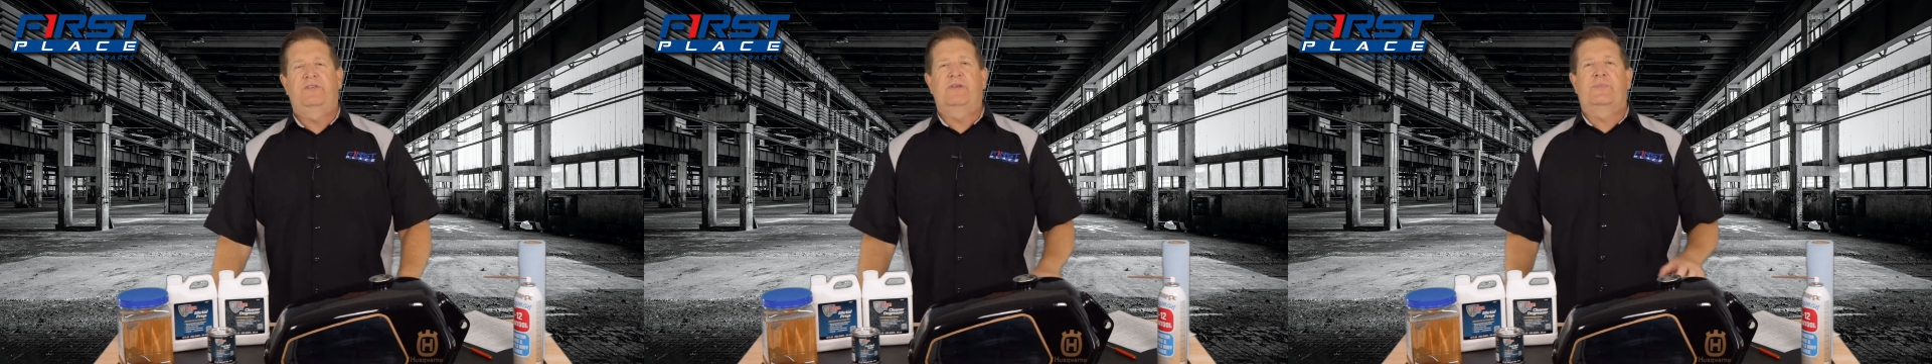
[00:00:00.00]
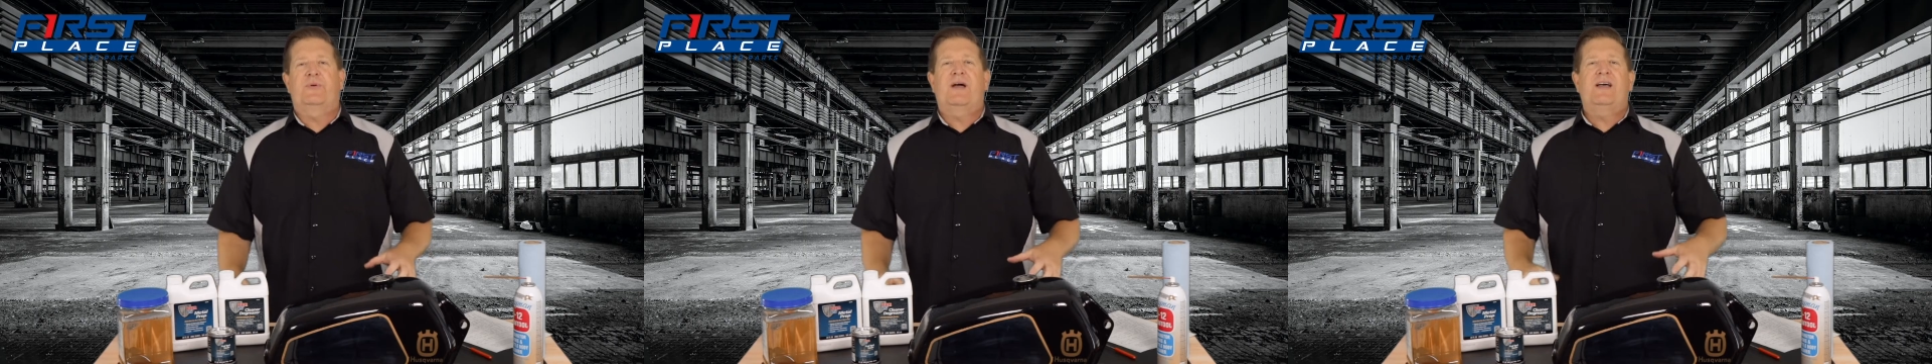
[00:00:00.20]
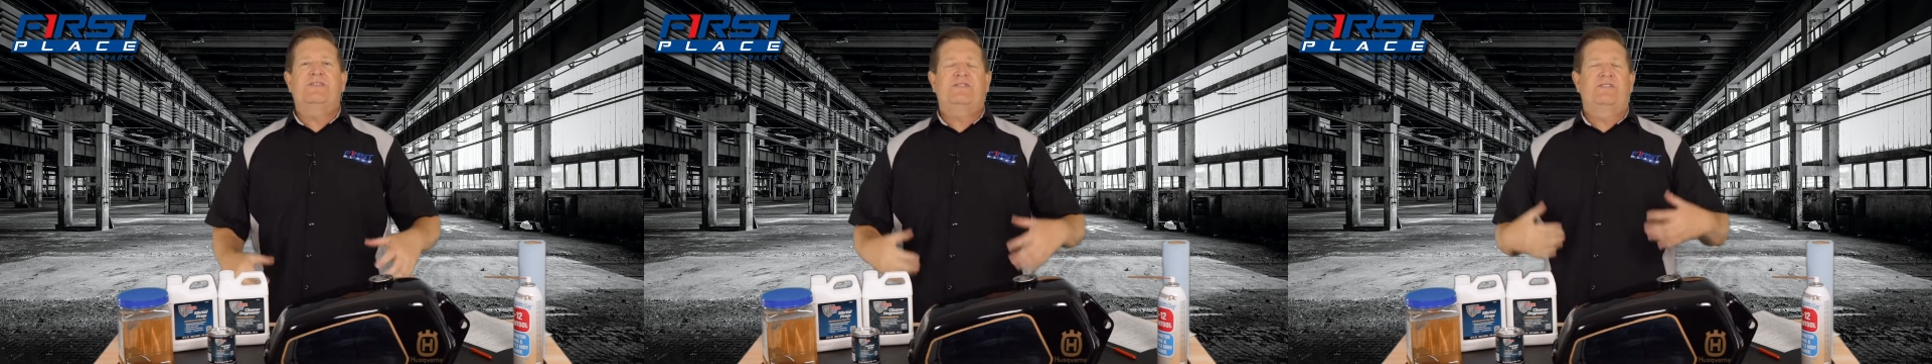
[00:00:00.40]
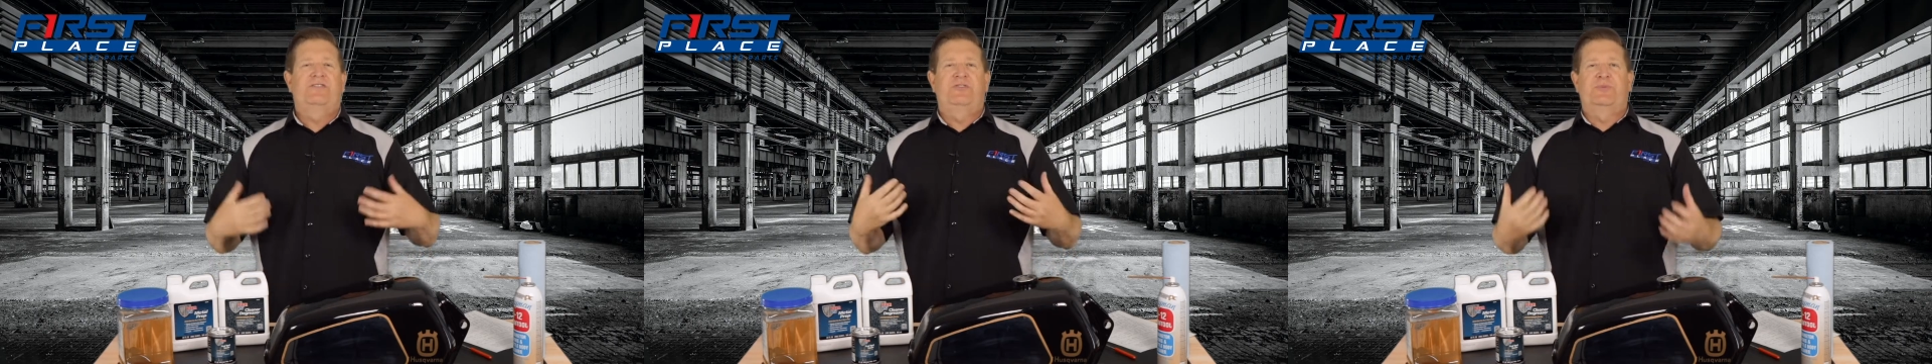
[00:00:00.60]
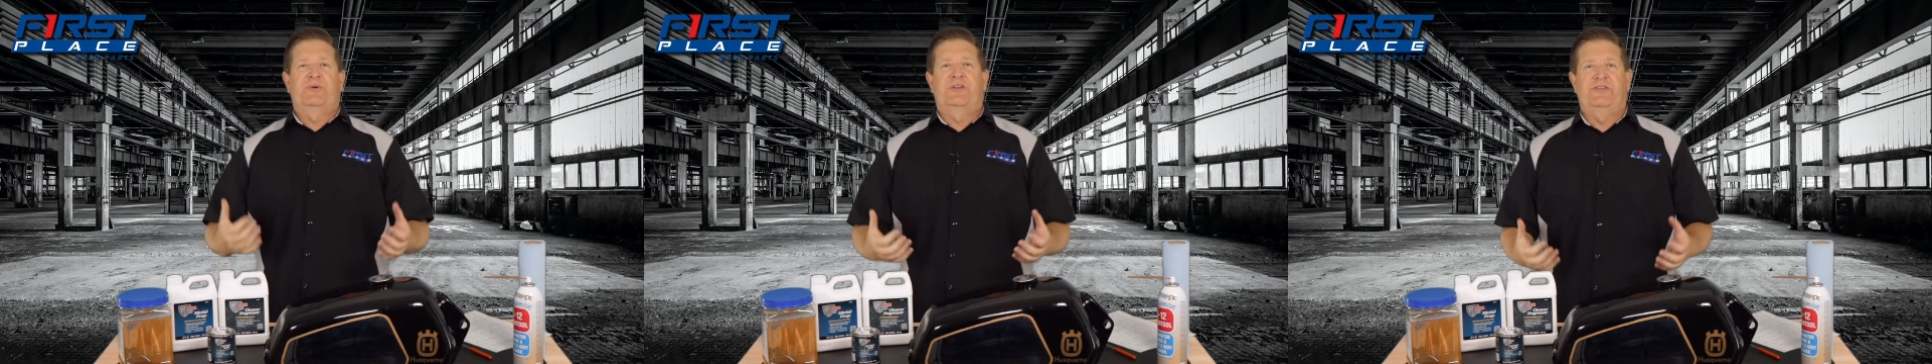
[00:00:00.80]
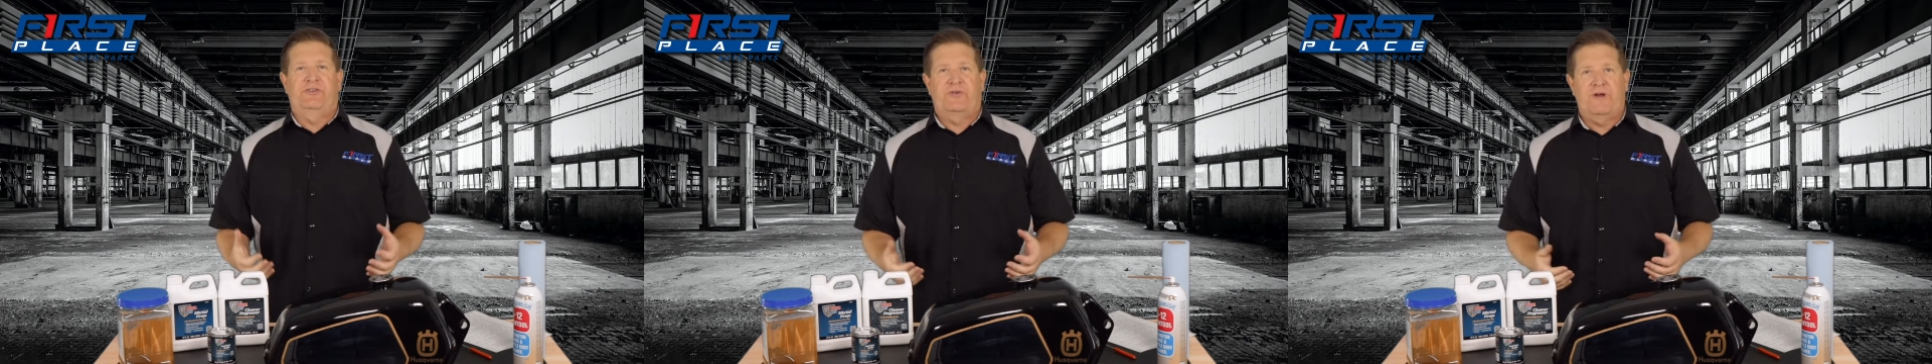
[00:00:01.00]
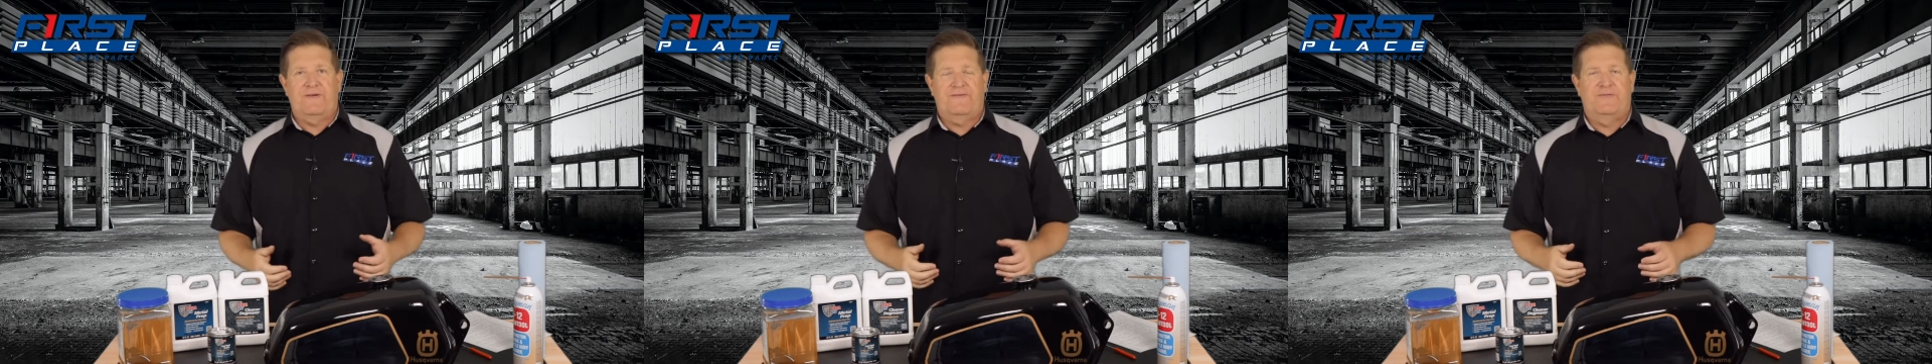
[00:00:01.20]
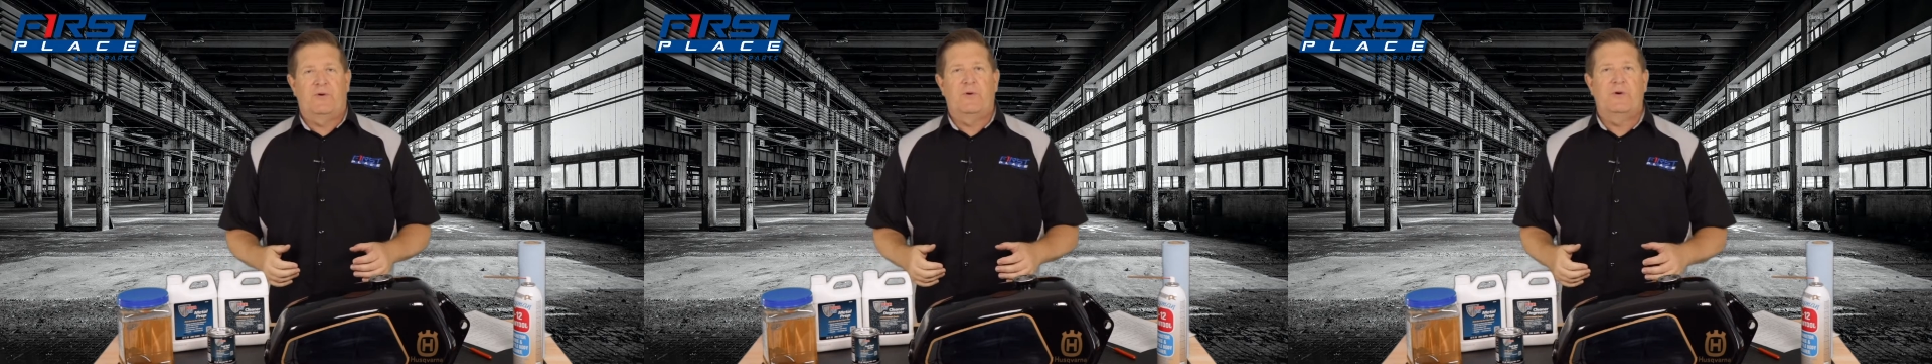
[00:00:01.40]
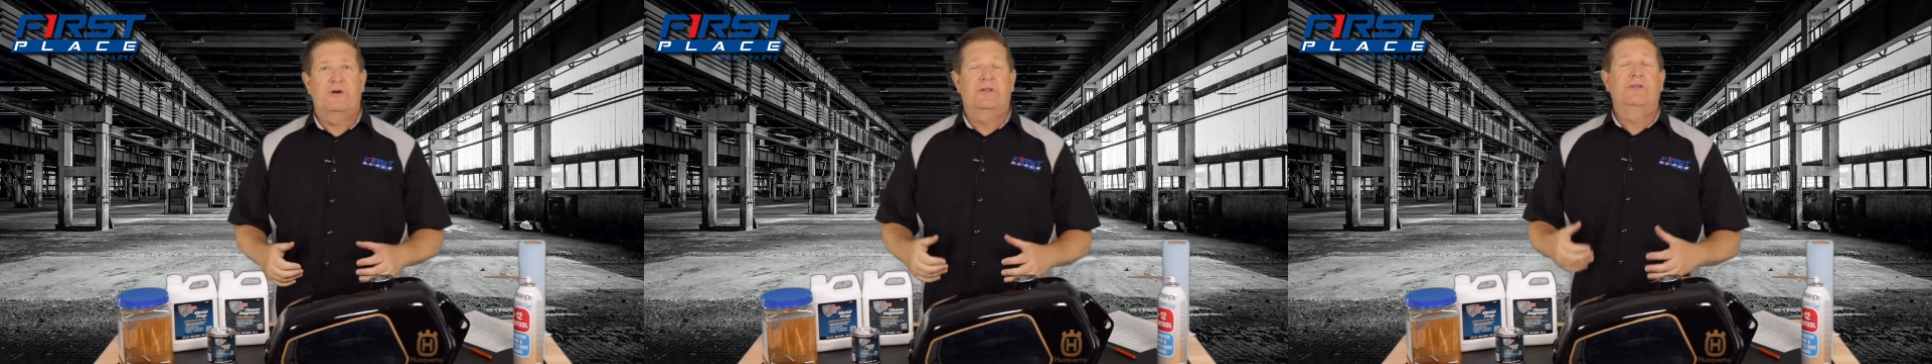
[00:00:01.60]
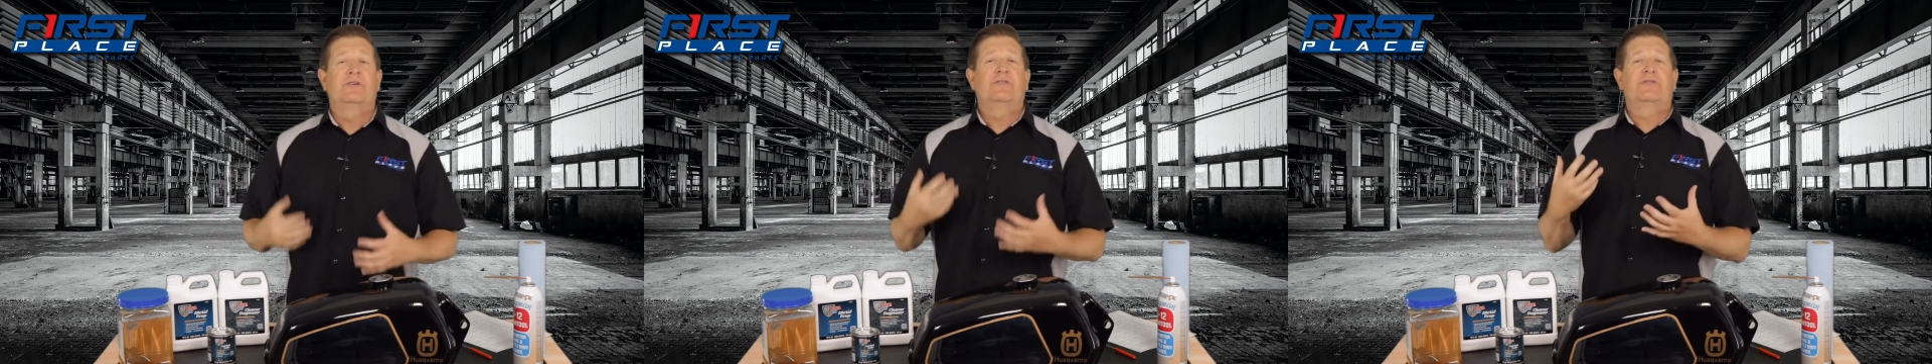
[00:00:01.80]
the process is pretty straightforward,
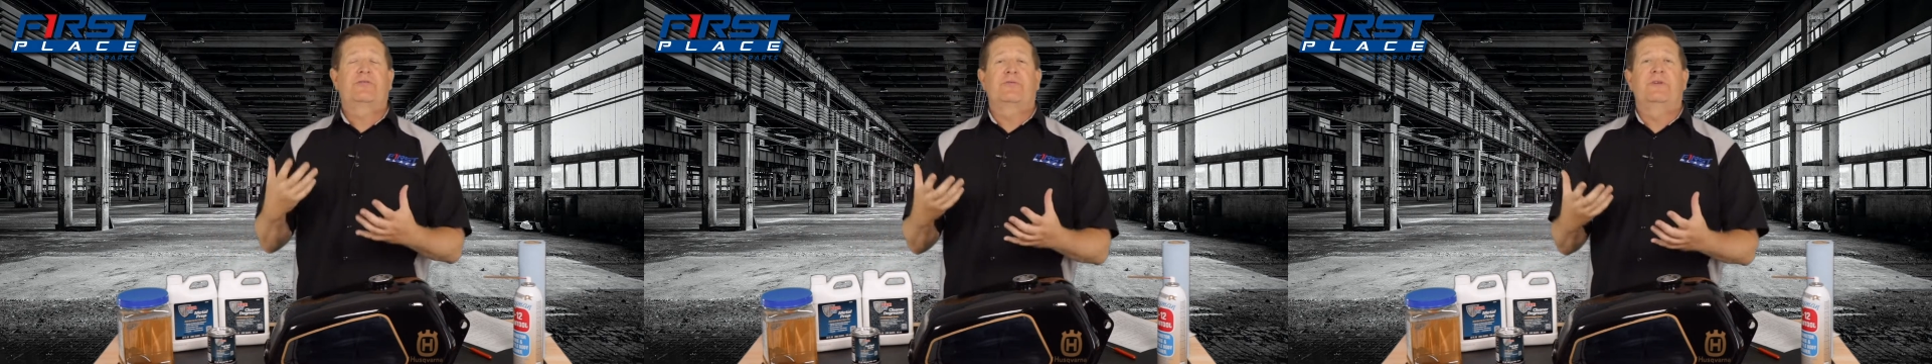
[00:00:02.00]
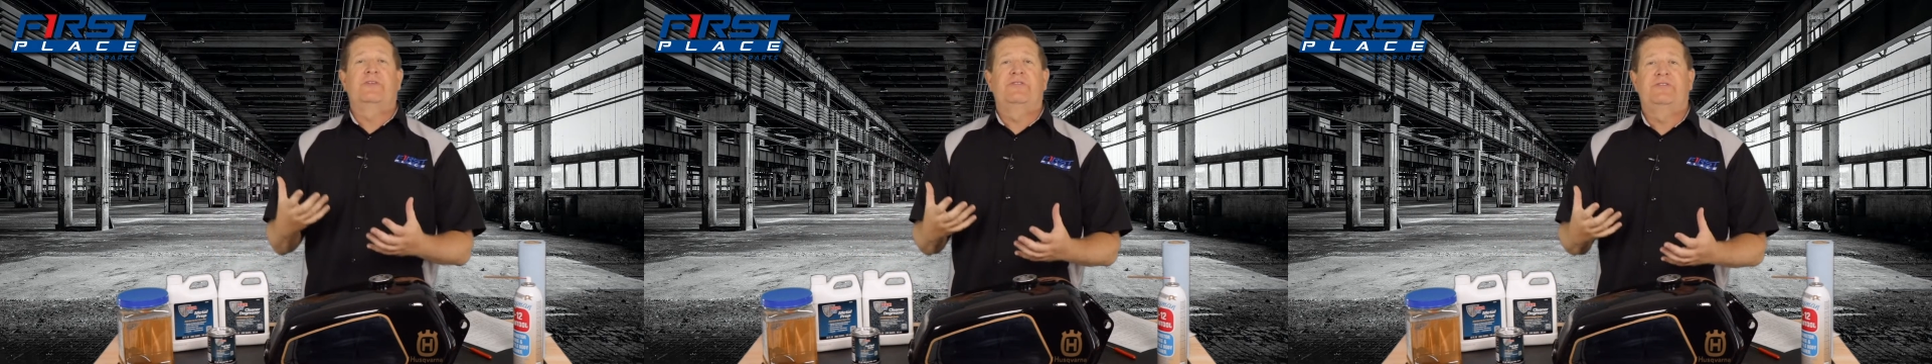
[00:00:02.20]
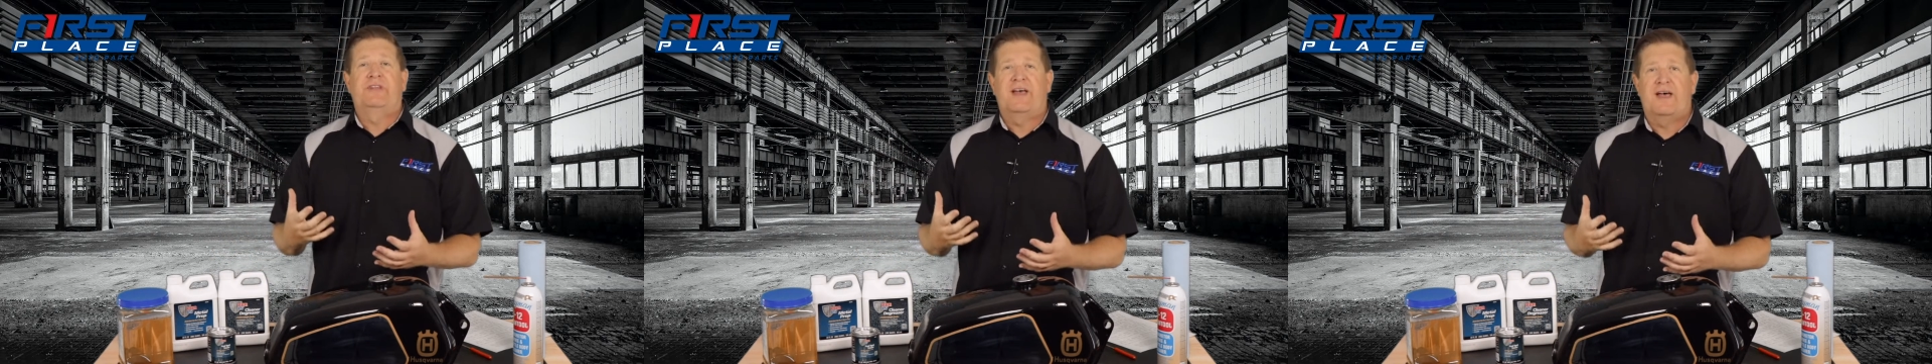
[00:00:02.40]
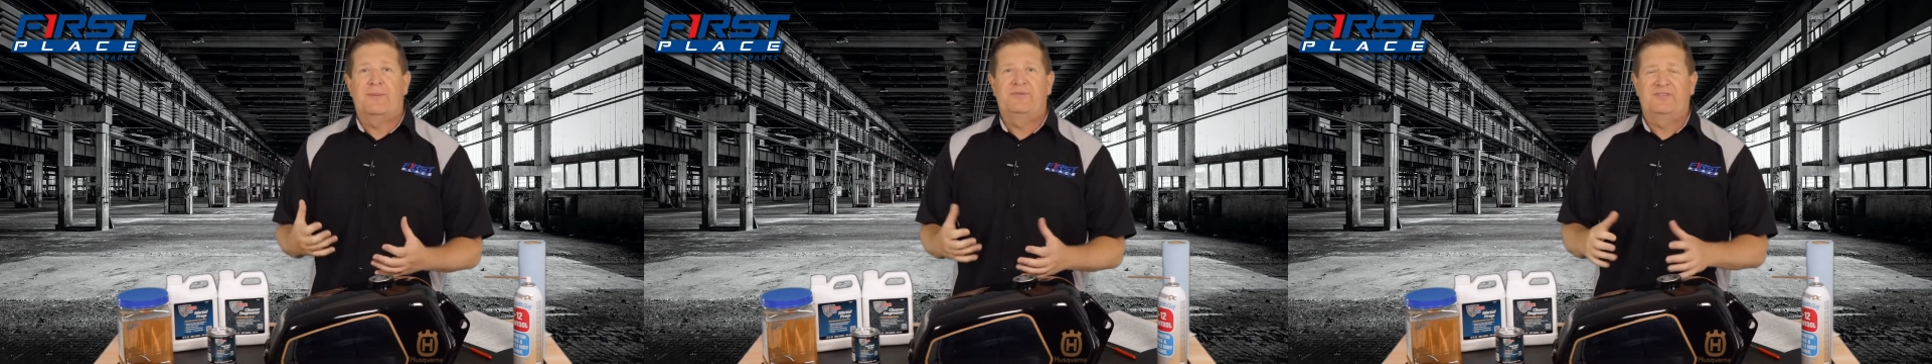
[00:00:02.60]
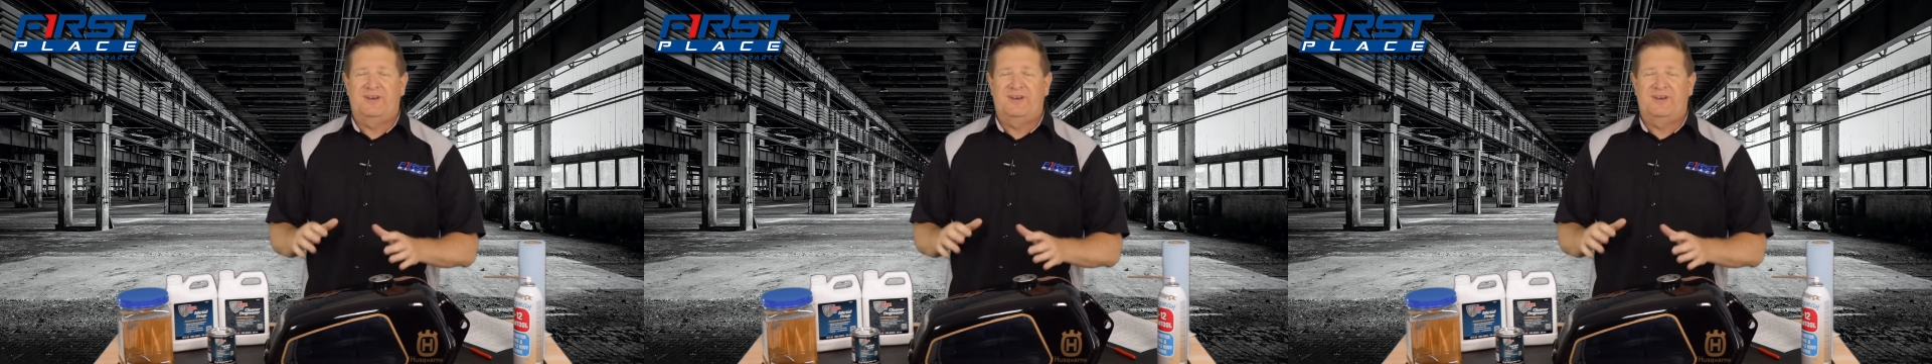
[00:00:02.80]
and there's 3 steps,